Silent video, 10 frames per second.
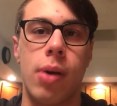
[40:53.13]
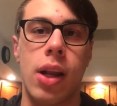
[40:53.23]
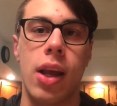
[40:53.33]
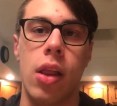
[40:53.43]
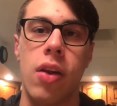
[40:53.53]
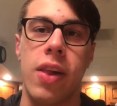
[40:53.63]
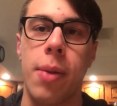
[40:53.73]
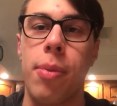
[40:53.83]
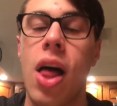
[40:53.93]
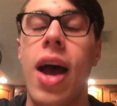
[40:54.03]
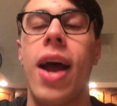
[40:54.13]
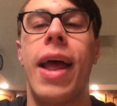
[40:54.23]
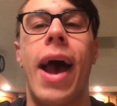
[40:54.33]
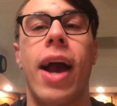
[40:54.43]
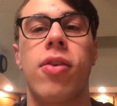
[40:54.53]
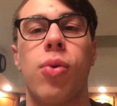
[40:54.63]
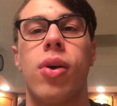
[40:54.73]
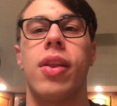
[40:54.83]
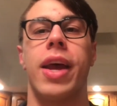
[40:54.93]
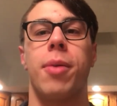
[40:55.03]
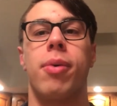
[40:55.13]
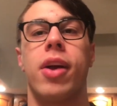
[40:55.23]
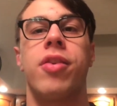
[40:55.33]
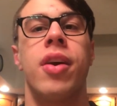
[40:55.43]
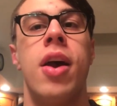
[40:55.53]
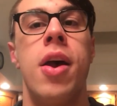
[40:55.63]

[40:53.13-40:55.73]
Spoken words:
particularly apply on hacks or leg press.